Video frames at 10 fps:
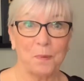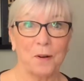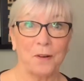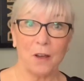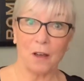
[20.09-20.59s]

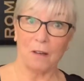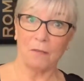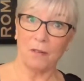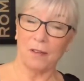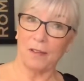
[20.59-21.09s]
part of
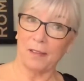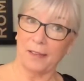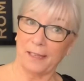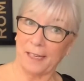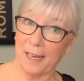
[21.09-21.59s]

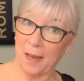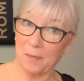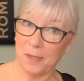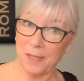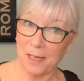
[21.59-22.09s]

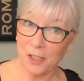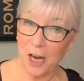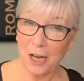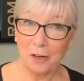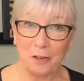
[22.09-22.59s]
liedyMc
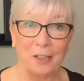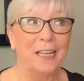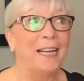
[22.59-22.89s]
channel.